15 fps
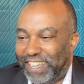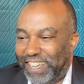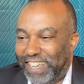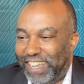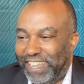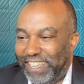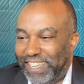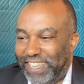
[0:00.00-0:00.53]

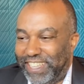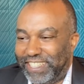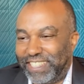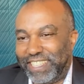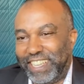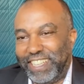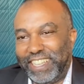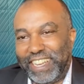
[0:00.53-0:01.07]
I can't
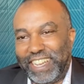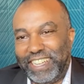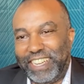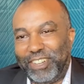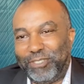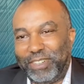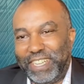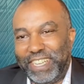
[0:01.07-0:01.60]
say that I
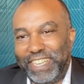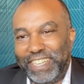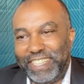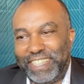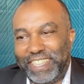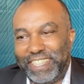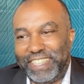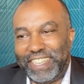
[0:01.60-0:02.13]
know
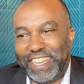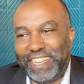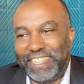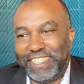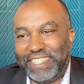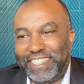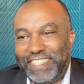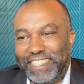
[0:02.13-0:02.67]
anything that
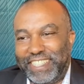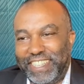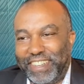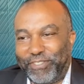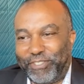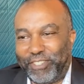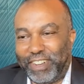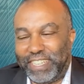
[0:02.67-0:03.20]
is
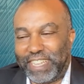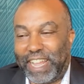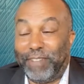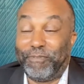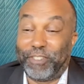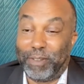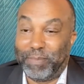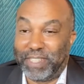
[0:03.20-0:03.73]
different. I'm
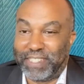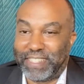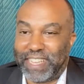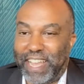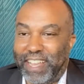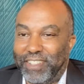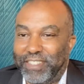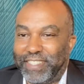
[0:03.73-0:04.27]
from the
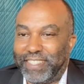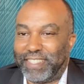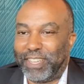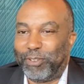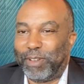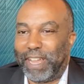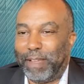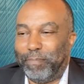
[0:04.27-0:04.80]
South,
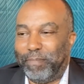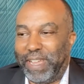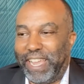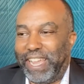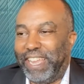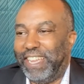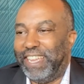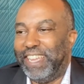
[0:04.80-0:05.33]
so I
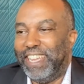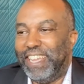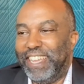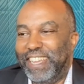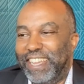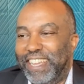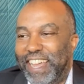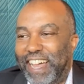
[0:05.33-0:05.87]
may
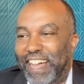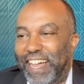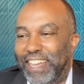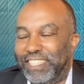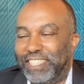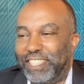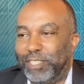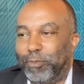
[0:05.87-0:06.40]

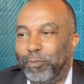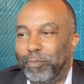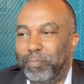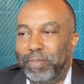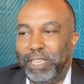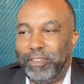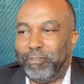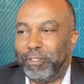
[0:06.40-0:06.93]
just
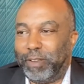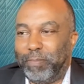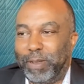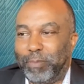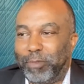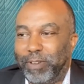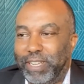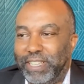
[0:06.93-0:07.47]
be
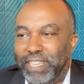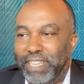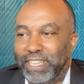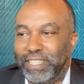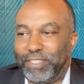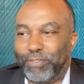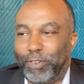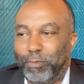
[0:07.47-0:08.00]
remembering
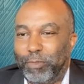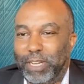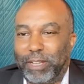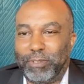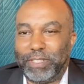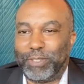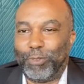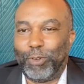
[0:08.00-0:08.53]
things from when I
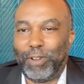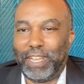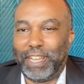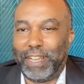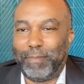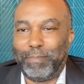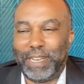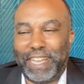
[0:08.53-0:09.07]
was growing
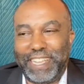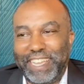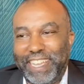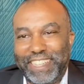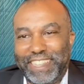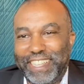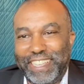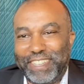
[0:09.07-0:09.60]
up, but I
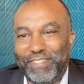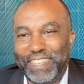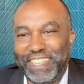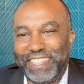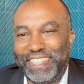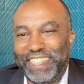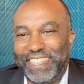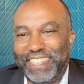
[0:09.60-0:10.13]
can't think of
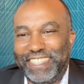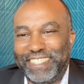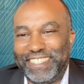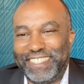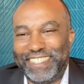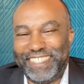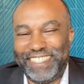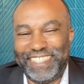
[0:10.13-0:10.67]
anything.
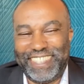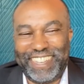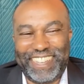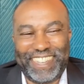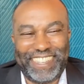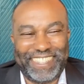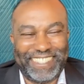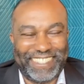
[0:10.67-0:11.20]
Okay, that's
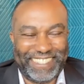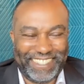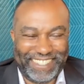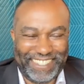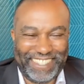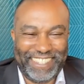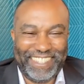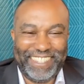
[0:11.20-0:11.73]
okay. Yeah.
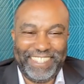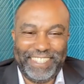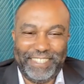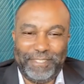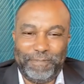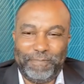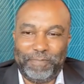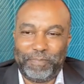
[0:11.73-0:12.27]

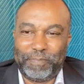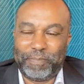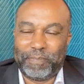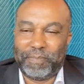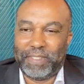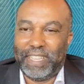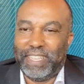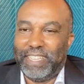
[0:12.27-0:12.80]
Where from the
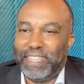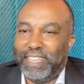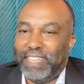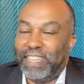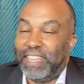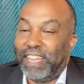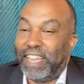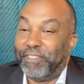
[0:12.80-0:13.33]
South are you originally from?